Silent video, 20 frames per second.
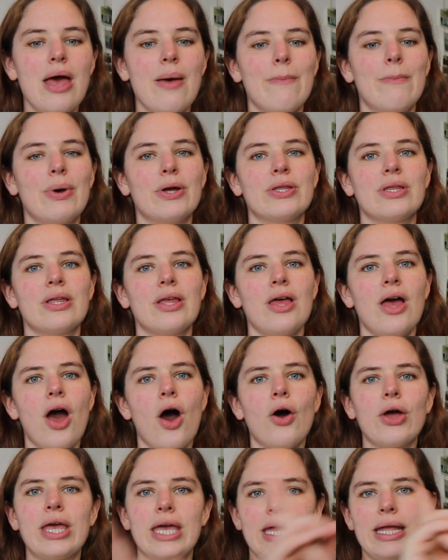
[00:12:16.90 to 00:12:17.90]
But
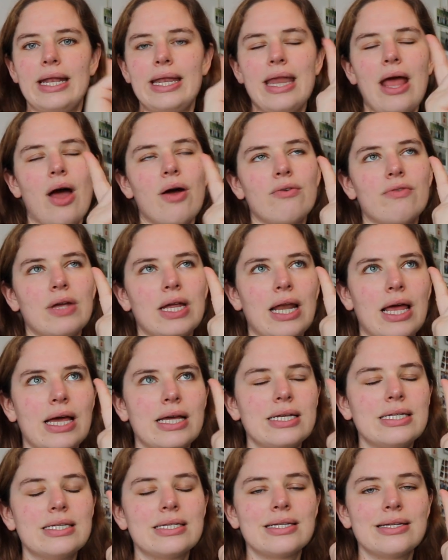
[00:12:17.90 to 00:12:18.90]
okay, now I
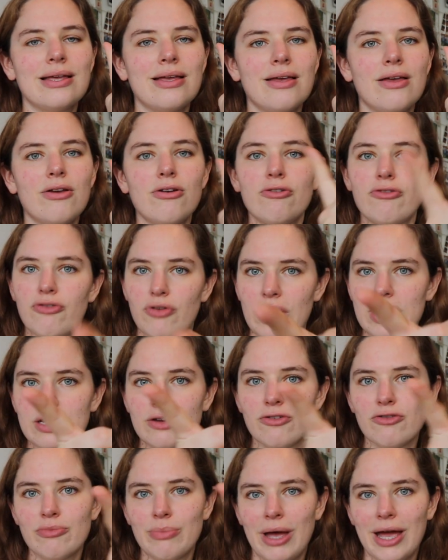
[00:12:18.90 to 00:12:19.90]
realize, friend
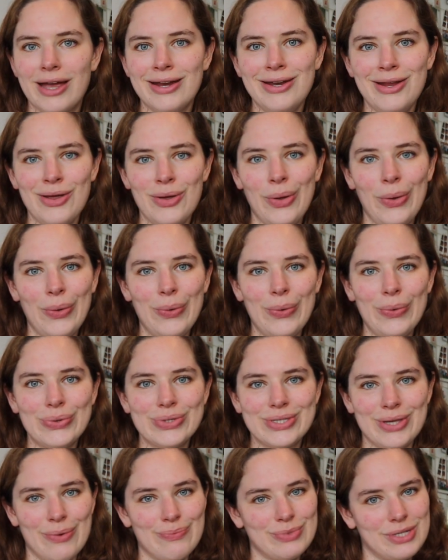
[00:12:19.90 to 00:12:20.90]
of mine who
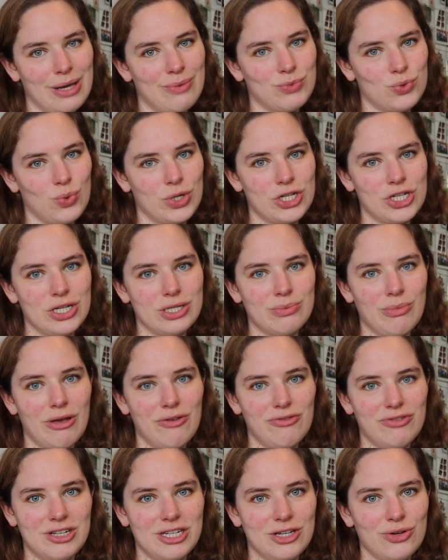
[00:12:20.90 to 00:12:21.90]
sometimes watches my
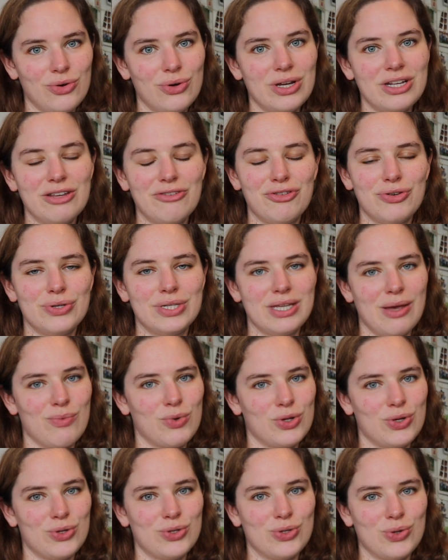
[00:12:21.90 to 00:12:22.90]
video, and if you see I'm
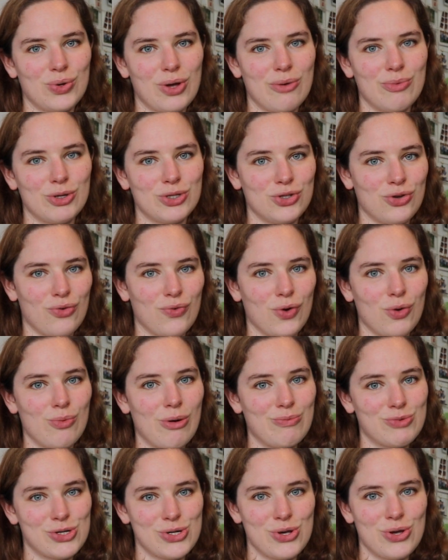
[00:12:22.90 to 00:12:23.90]
going to talk about your robe,
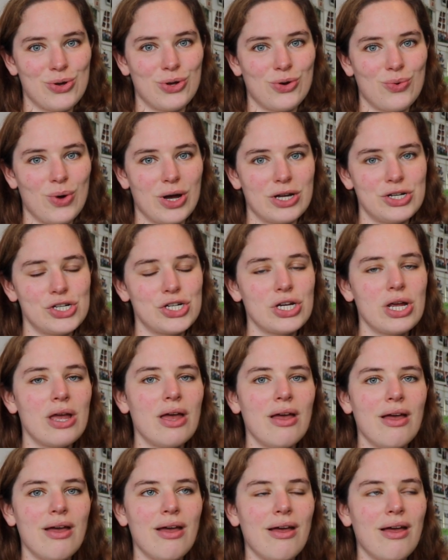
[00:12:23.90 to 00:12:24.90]
I'm sure you're going to watch,
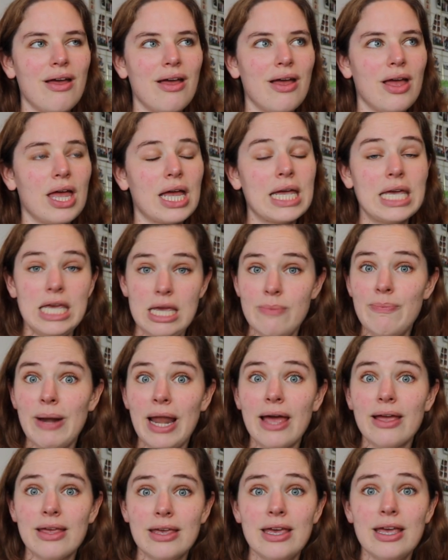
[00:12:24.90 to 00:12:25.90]
keep
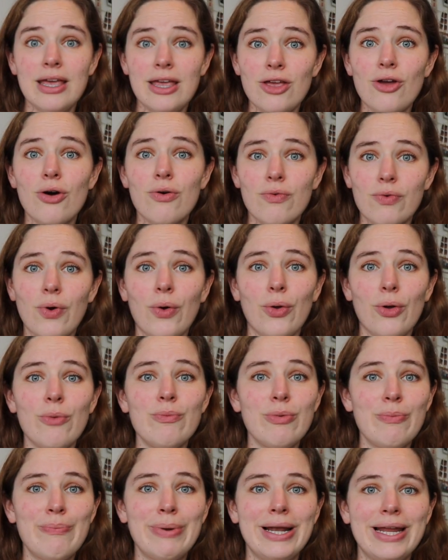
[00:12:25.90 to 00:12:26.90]
liking your
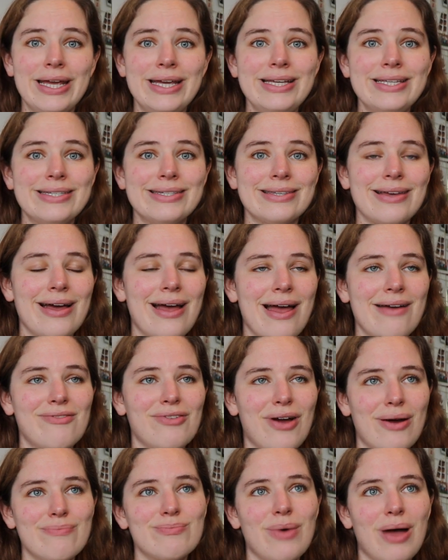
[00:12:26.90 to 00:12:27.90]
robe, please.
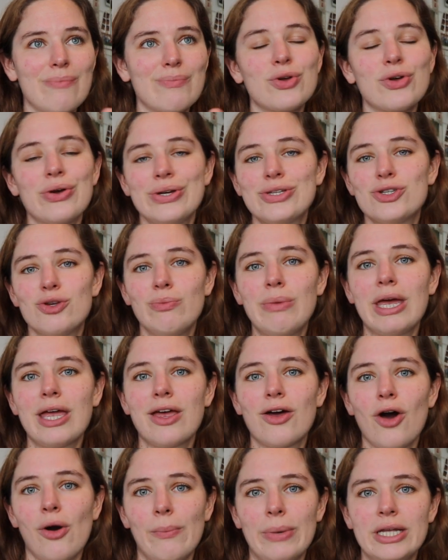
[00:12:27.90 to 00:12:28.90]
I'm going to make
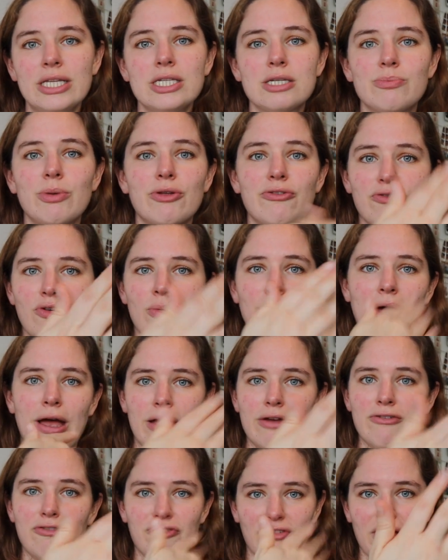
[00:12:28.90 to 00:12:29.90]
comments, but for
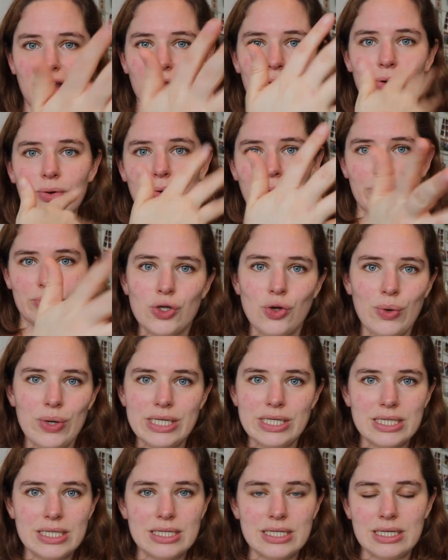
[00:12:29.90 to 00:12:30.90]
my fellow
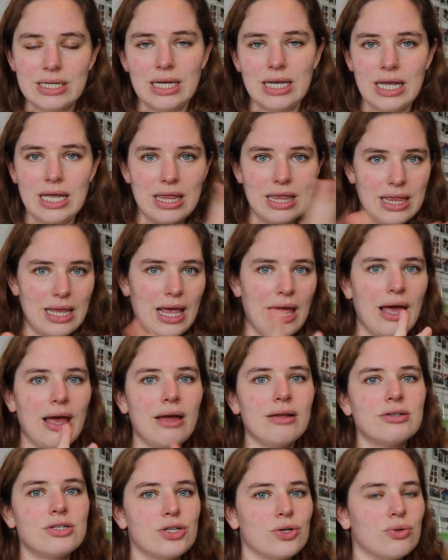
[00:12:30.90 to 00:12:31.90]
sewists in
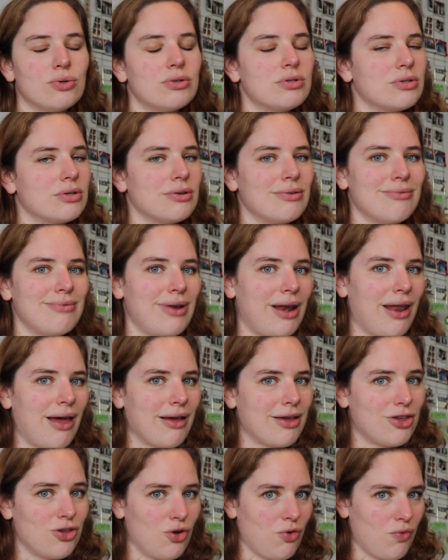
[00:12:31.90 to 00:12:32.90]
there, don't
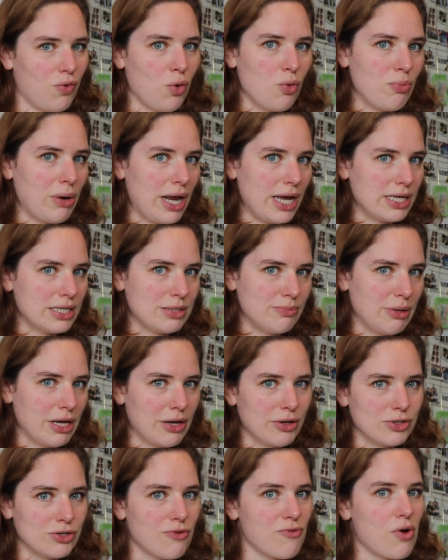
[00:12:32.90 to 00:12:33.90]
like your robe less
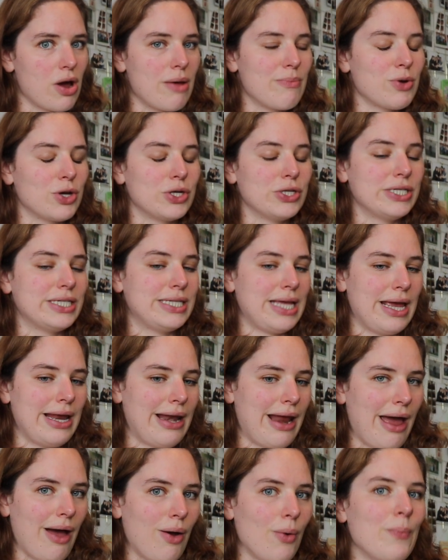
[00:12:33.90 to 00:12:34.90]
because of what I'm going to say
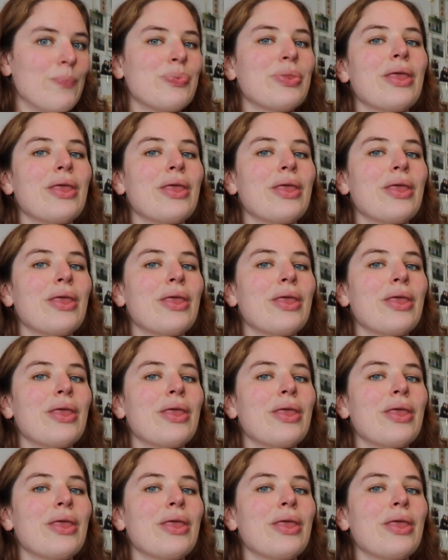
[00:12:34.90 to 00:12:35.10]
now.